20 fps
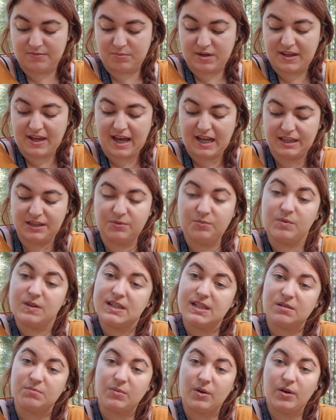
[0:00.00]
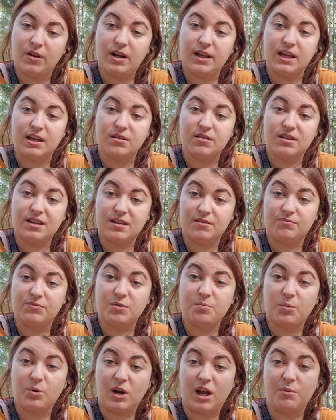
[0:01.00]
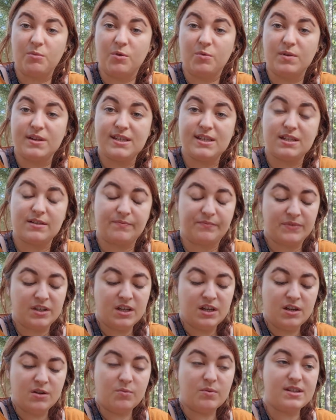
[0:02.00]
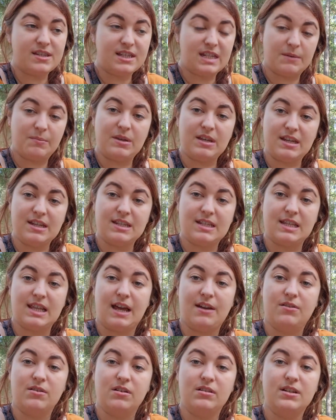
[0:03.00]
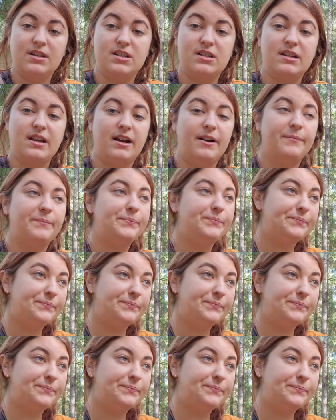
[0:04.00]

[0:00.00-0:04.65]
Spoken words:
We had the wisdom earlier, in the primal wisdom. We're stepping into that knowledge now.